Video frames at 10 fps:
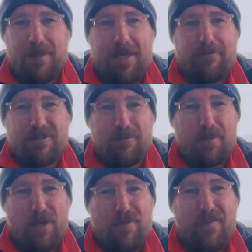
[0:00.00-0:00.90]
here isn't
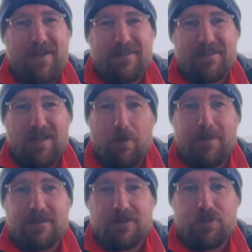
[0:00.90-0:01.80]
perfect. It's a little
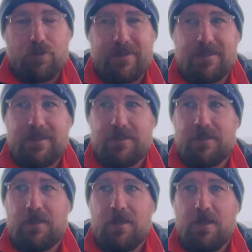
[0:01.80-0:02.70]
bit disjointed, and